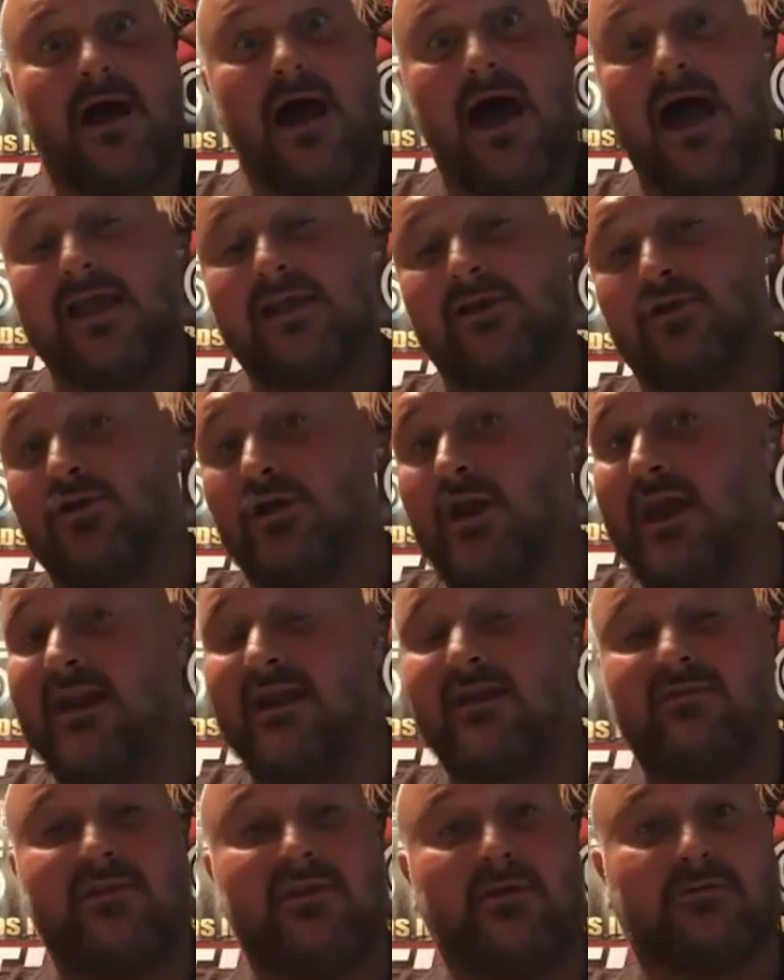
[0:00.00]
I get
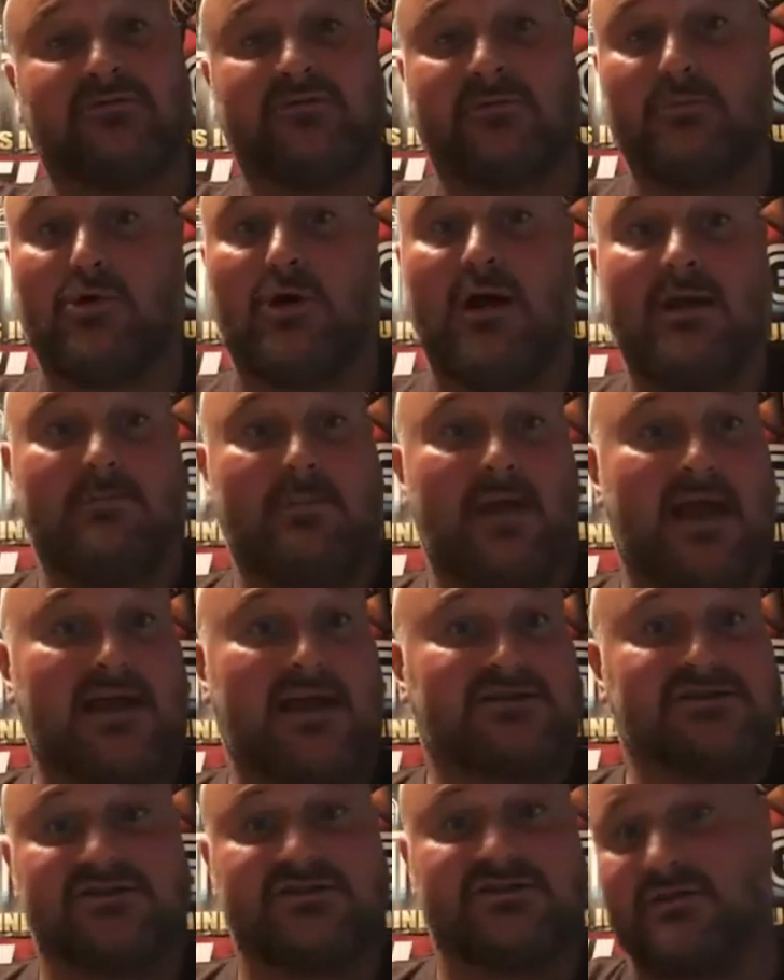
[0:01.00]
it. There were some great
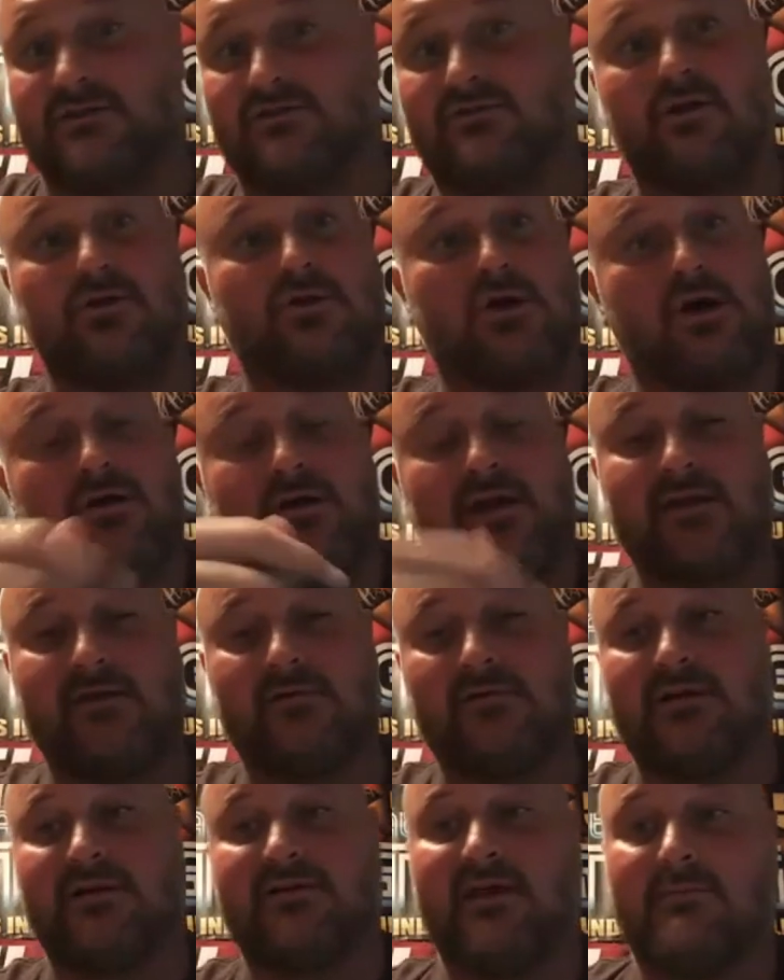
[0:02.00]
matches, and you throw Kurt
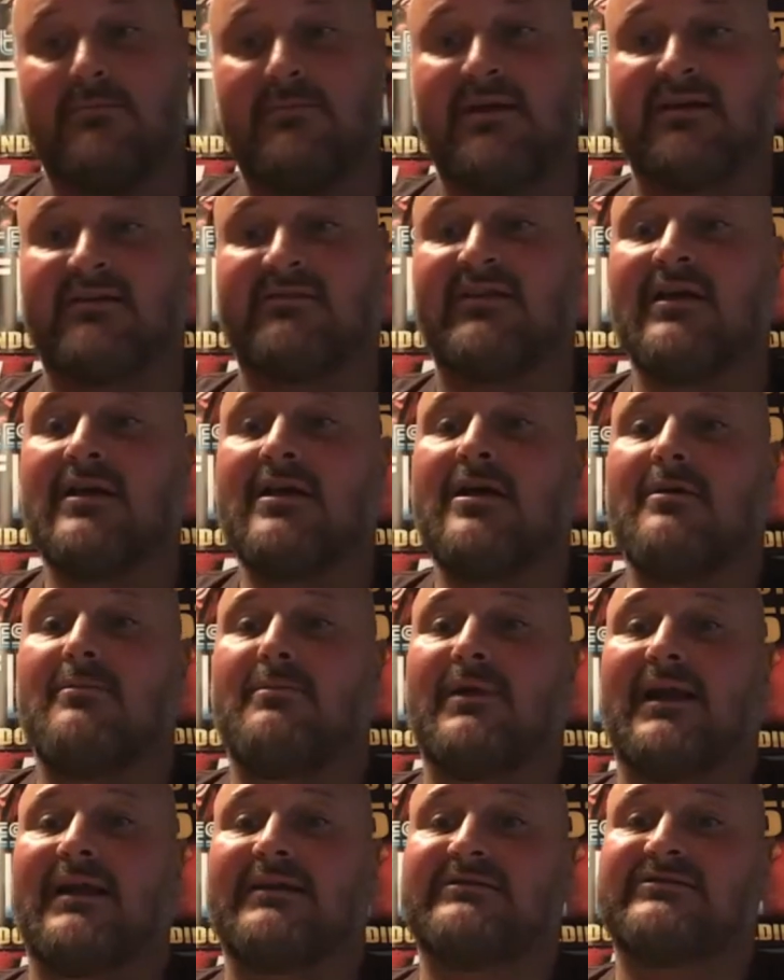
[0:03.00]
Angle into that mix.
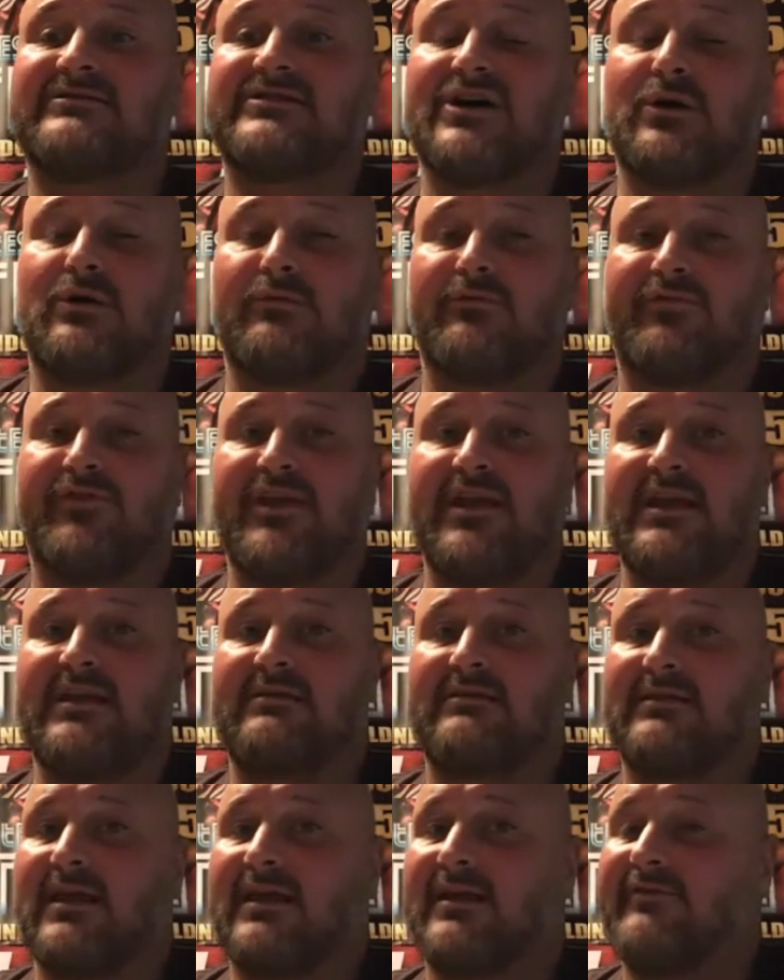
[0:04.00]
But I don't think
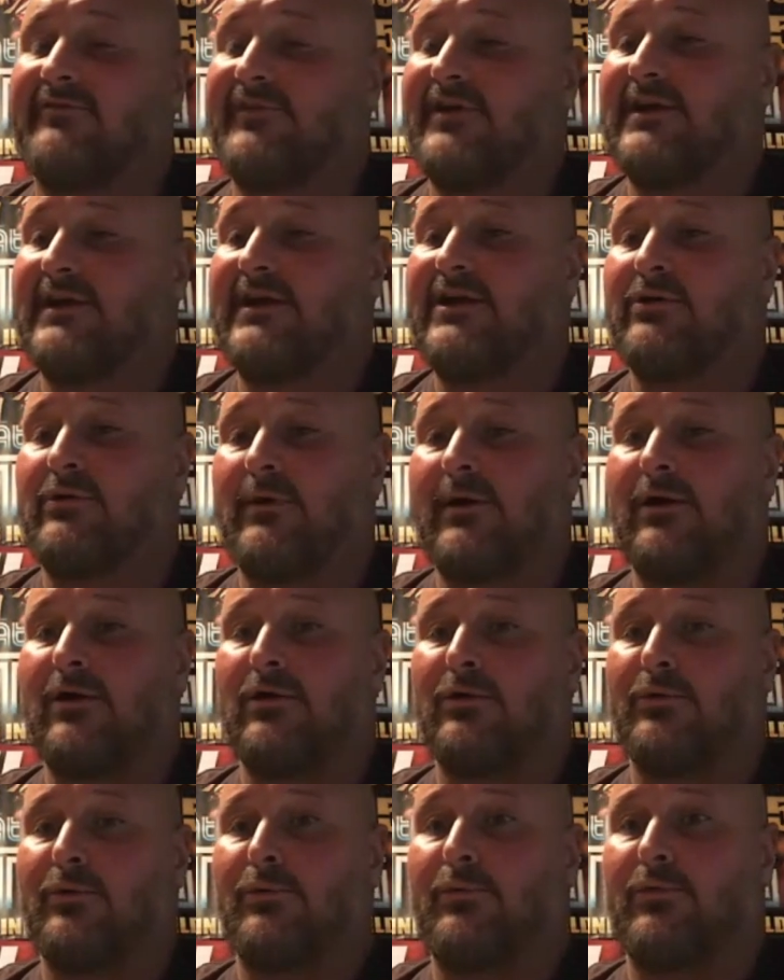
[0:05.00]
that if Eddie
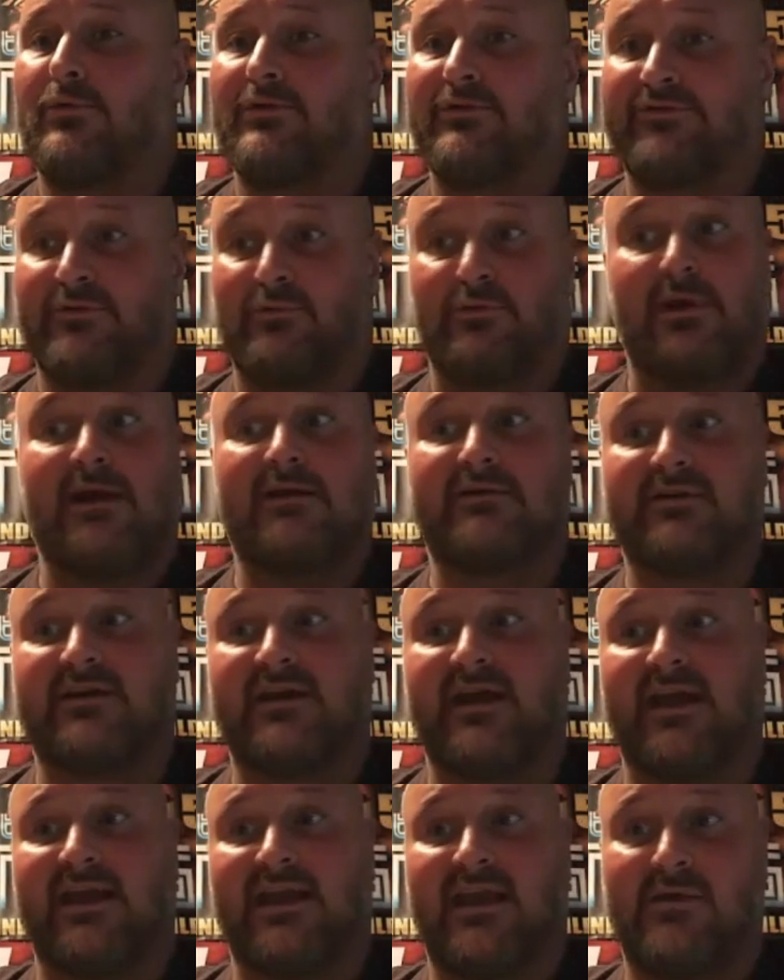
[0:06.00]
Guerrero was around
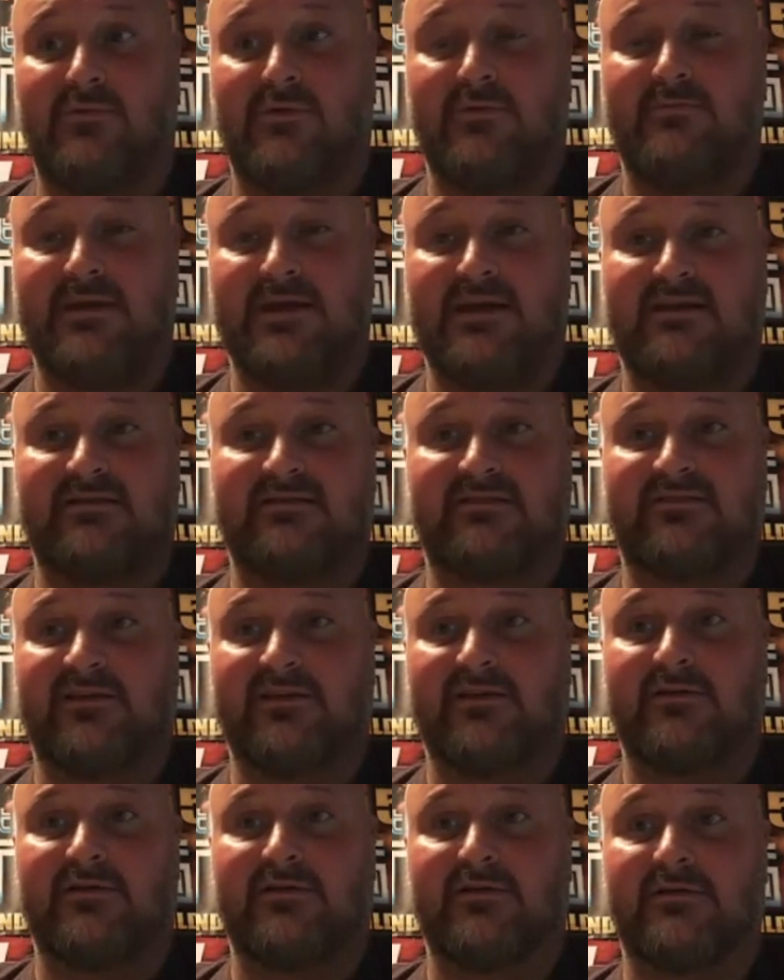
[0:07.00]
today, he would be
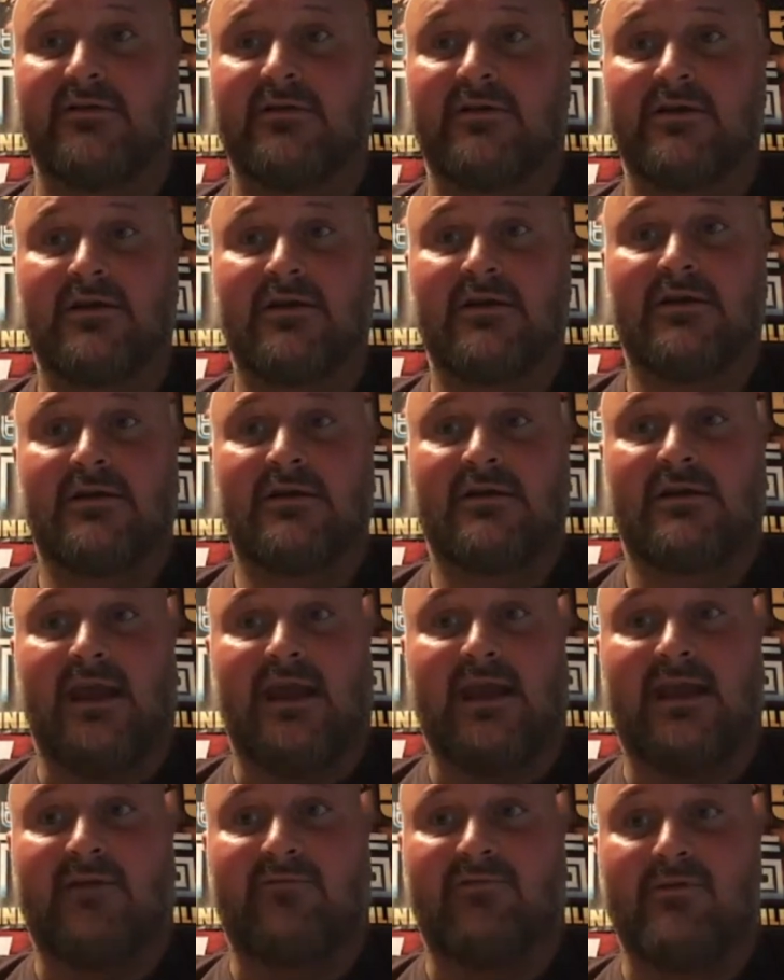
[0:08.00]
considered
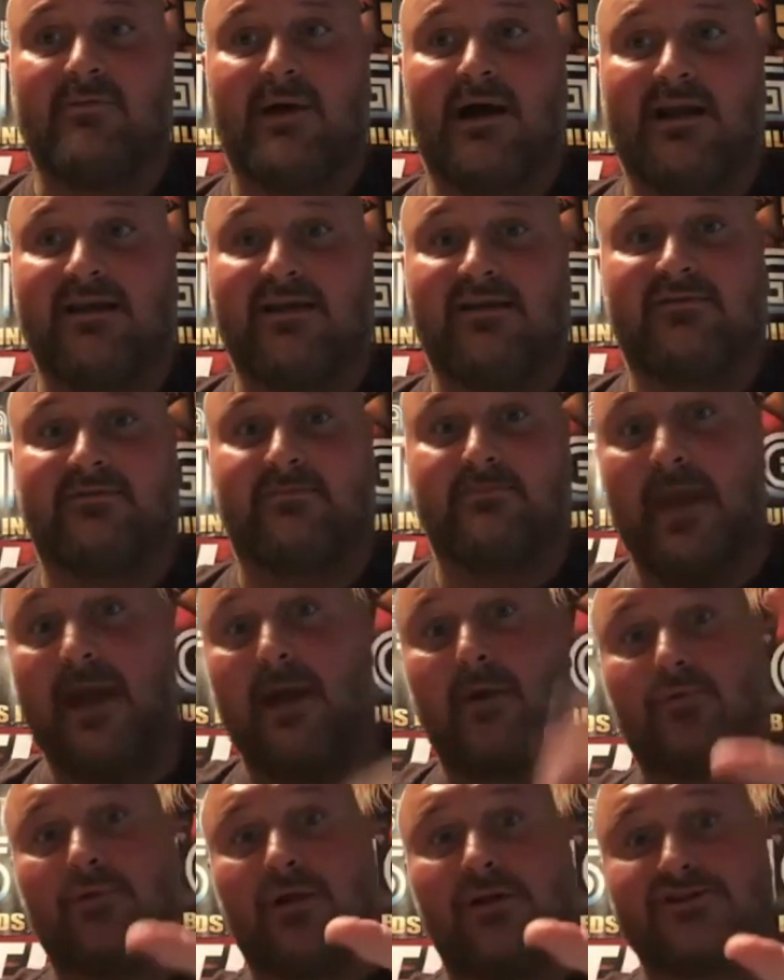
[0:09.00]
in everybody's
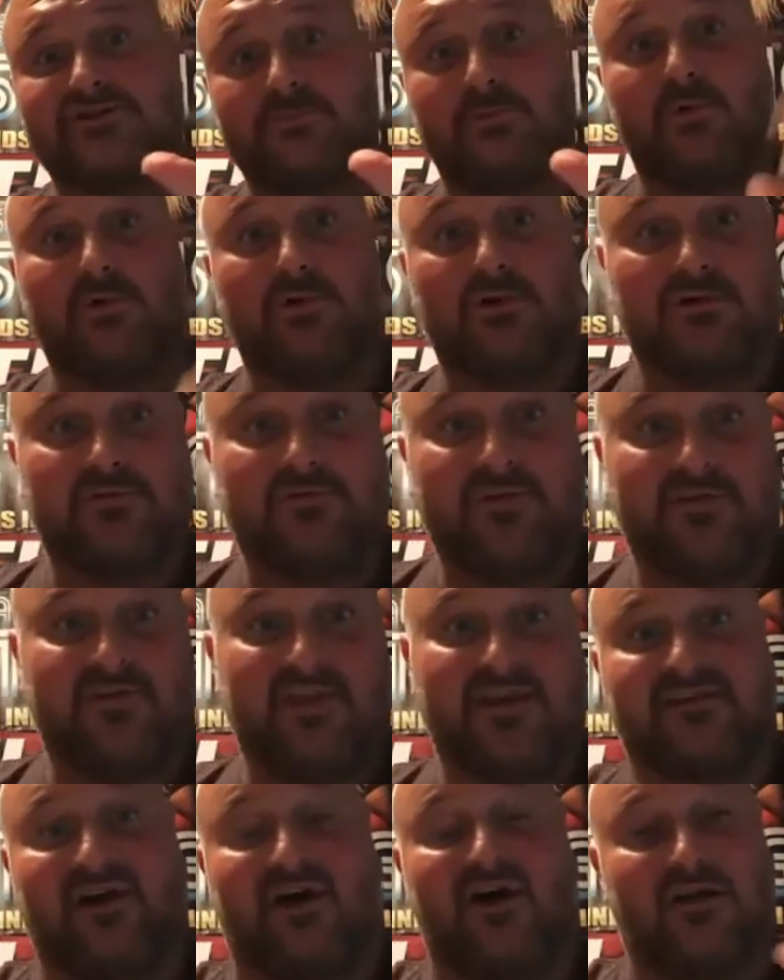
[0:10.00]
Mount Rushmore that
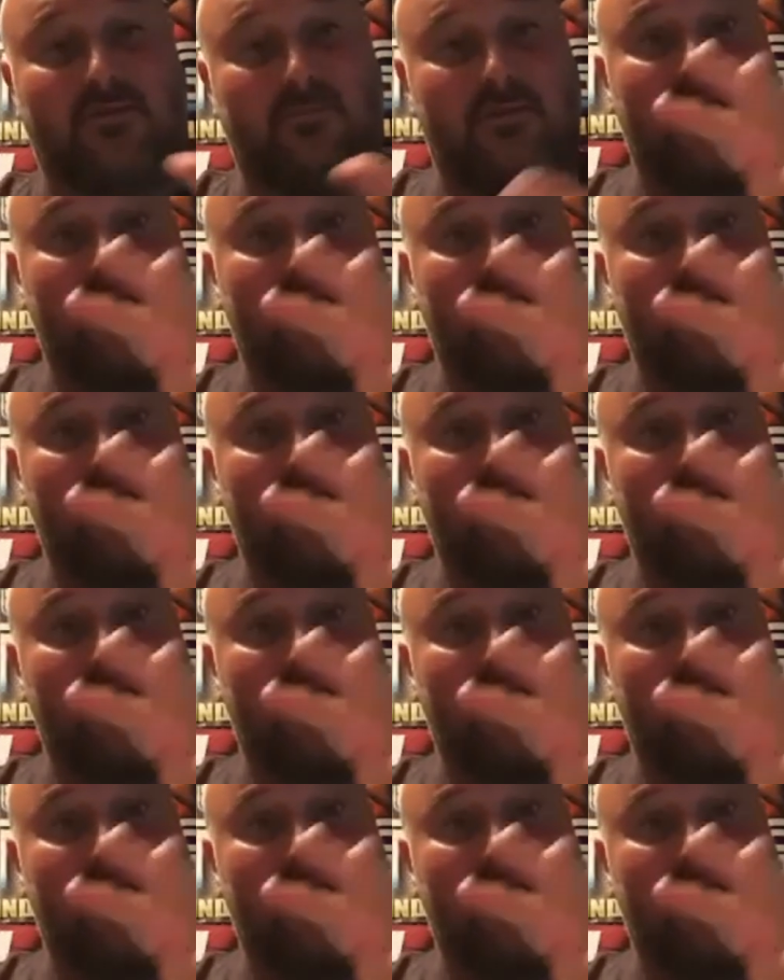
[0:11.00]
they talk about